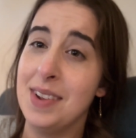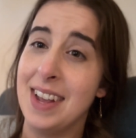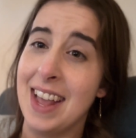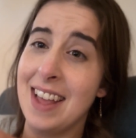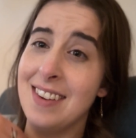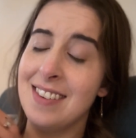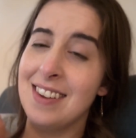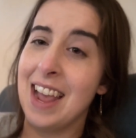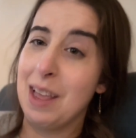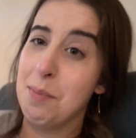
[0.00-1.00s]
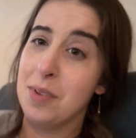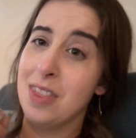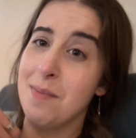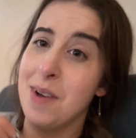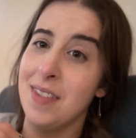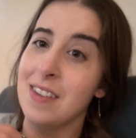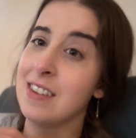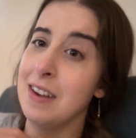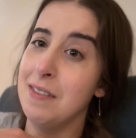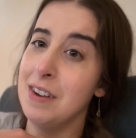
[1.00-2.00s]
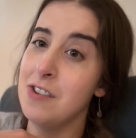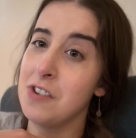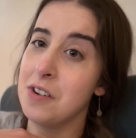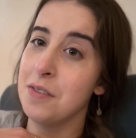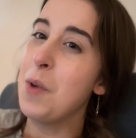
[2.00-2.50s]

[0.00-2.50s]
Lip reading: and I can put them on the safety shelf.